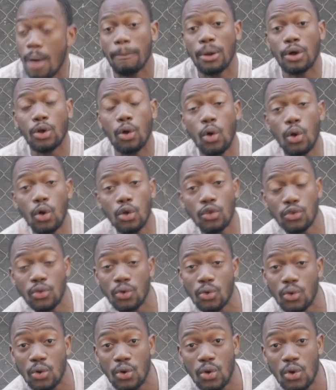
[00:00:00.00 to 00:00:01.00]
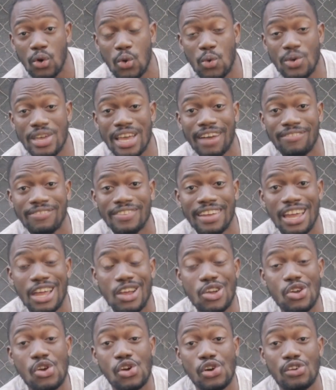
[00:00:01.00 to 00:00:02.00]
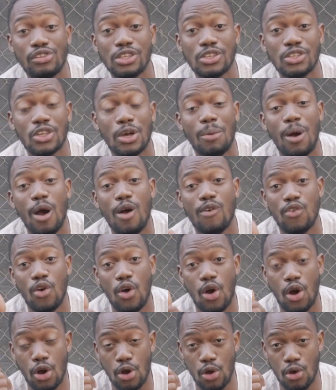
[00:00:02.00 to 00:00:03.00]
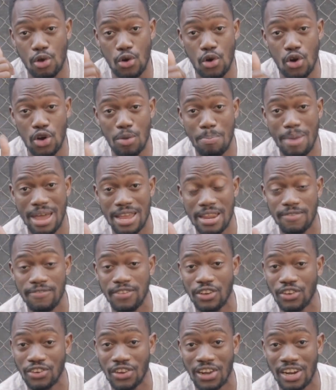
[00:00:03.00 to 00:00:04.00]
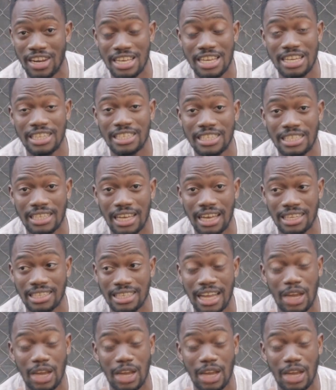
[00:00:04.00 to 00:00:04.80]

But also, we have to encourage some of our good beneficial insects.